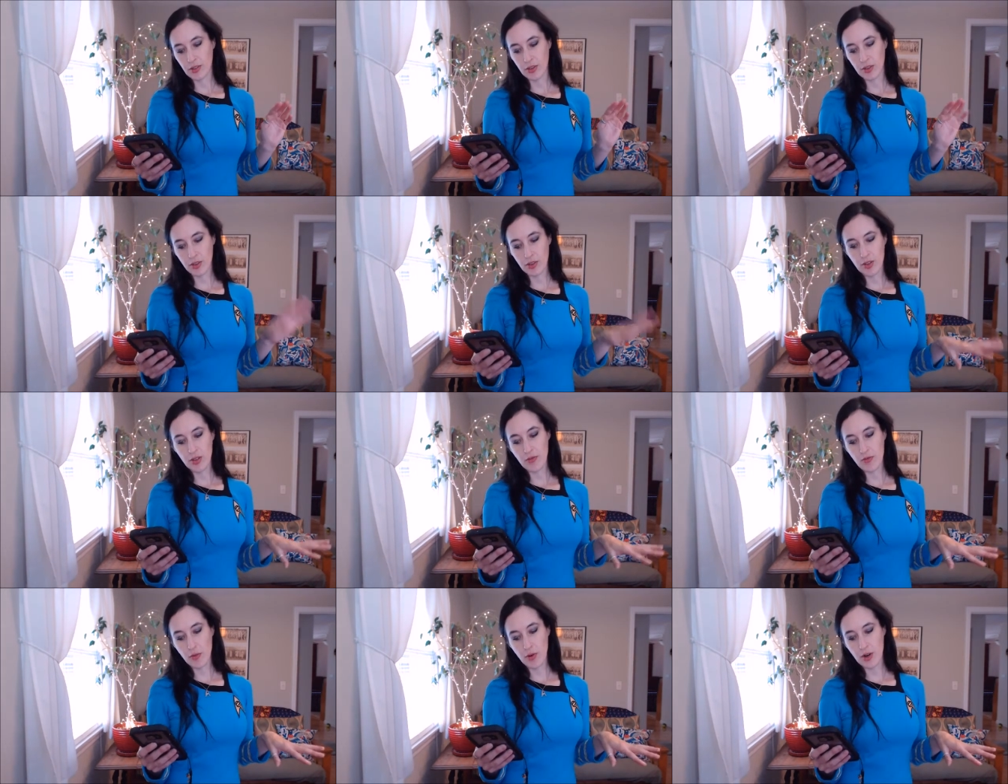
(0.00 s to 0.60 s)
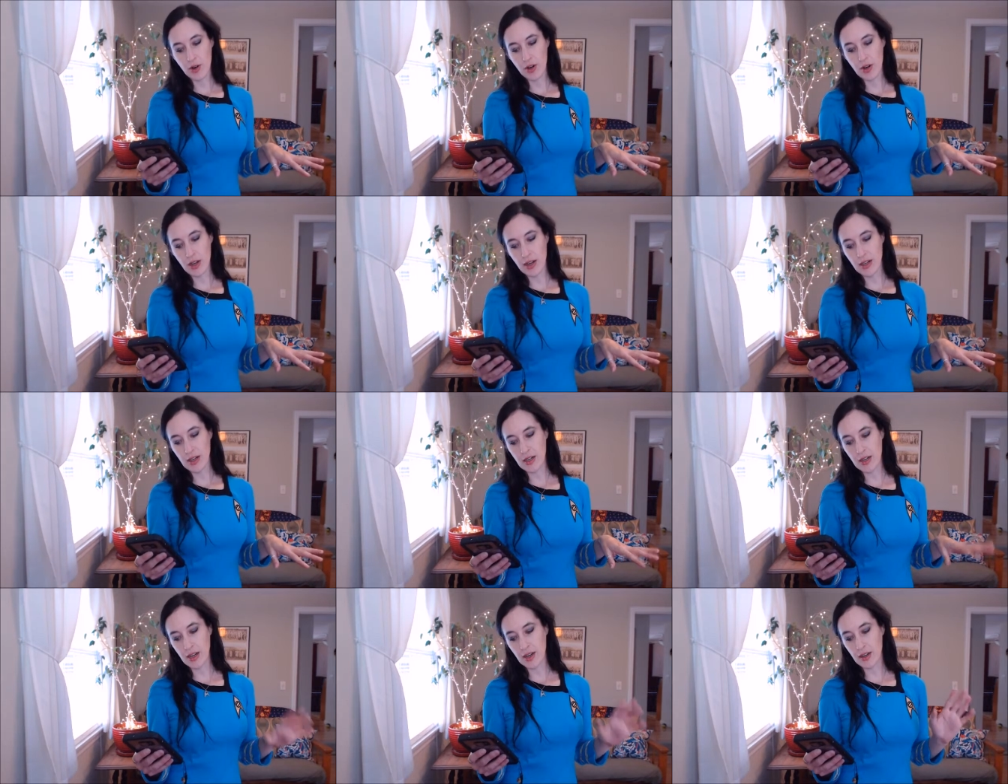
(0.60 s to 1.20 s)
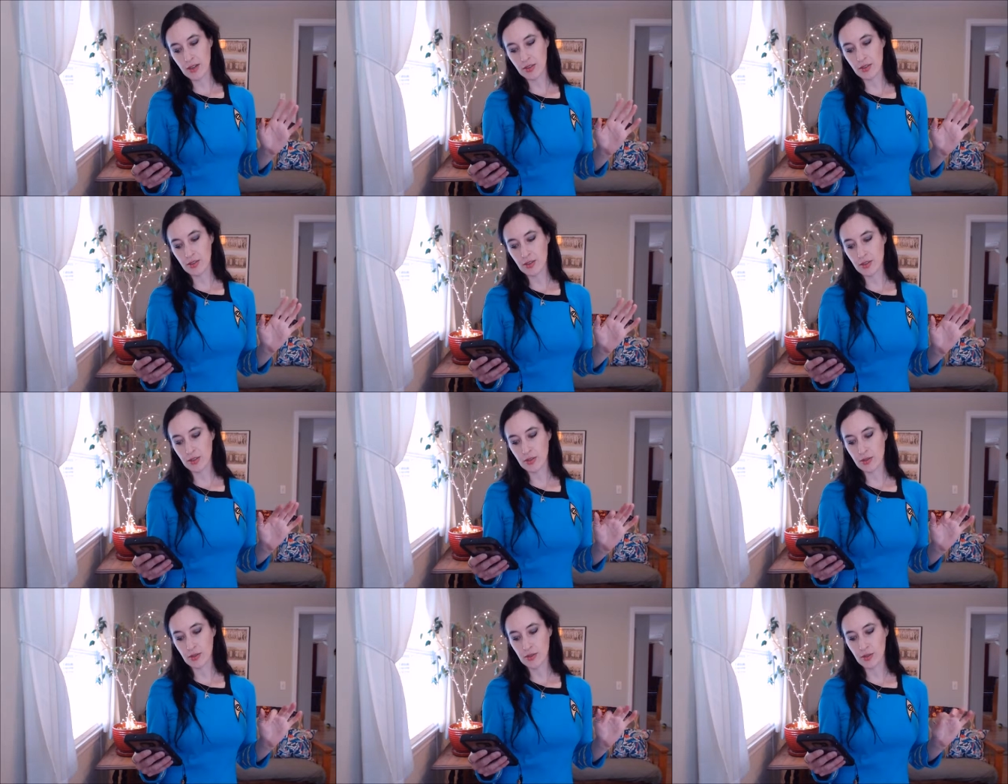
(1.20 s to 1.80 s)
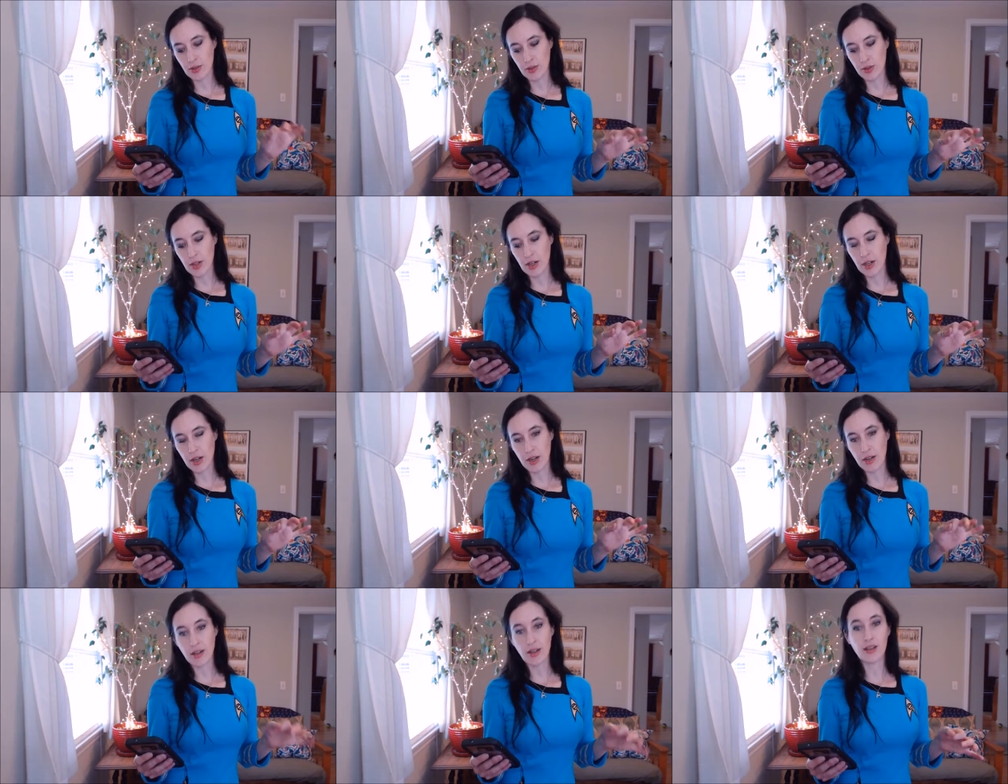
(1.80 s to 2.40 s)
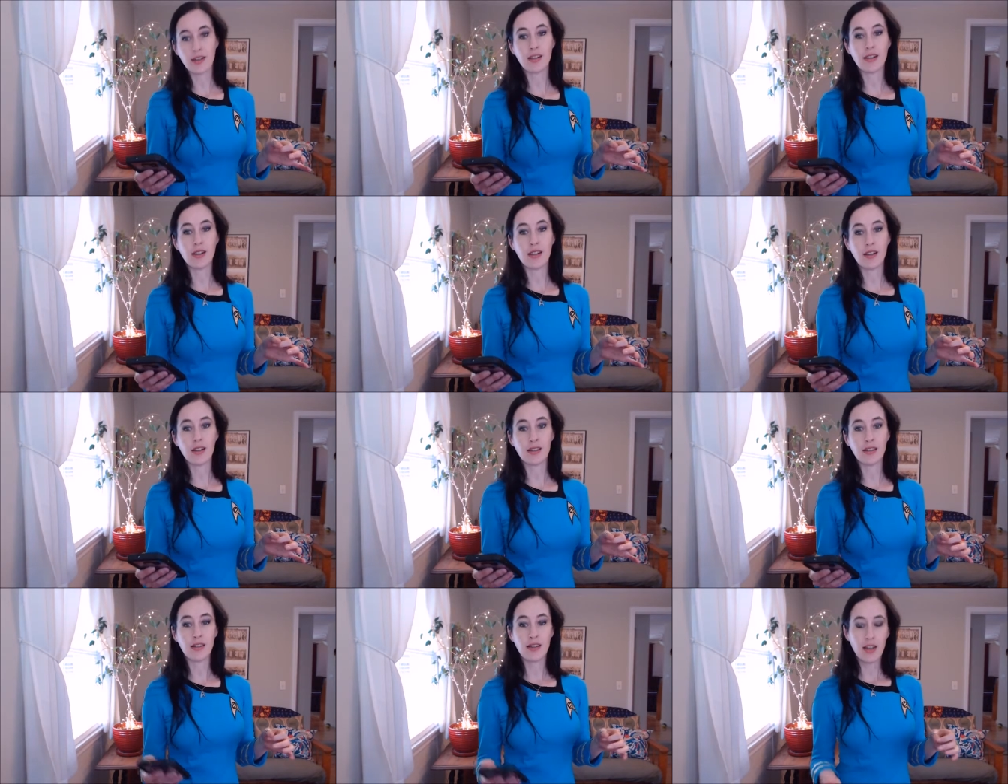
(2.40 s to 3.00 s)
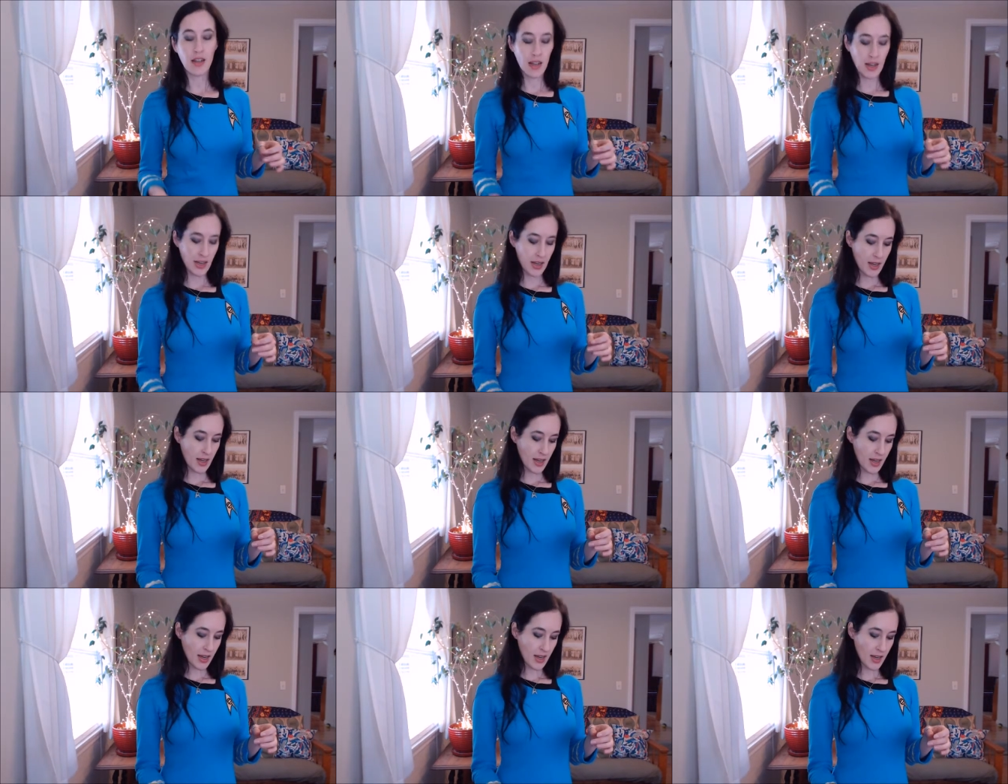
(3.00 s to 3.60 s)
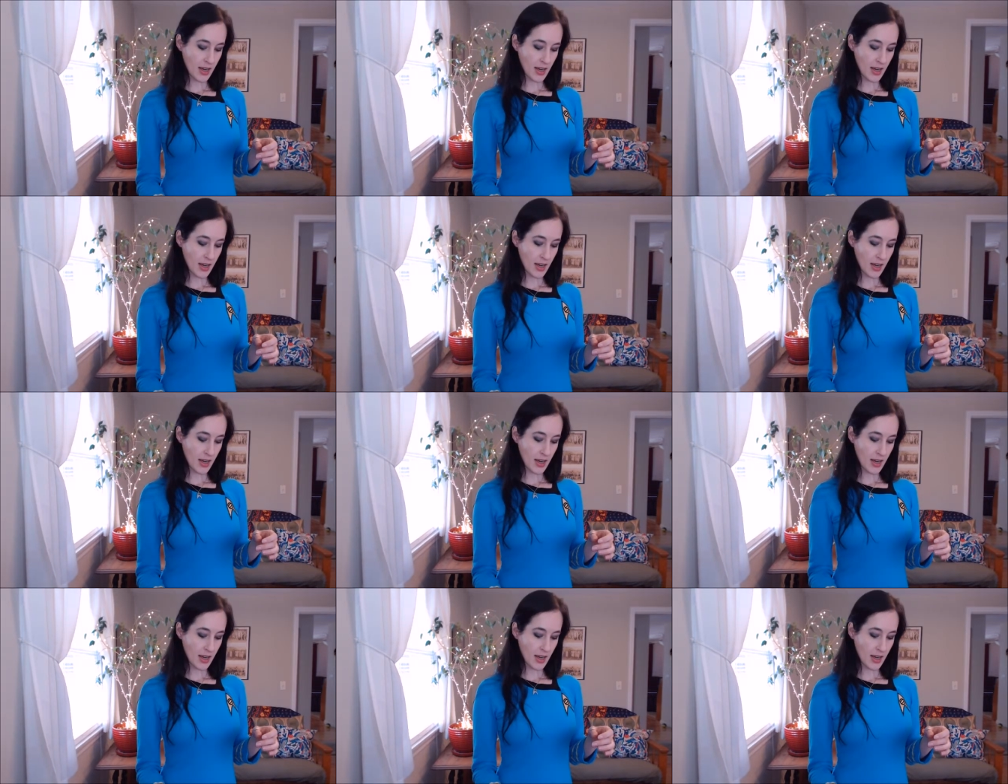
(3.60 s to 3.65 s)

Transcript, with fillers: 34.99 to 39.99.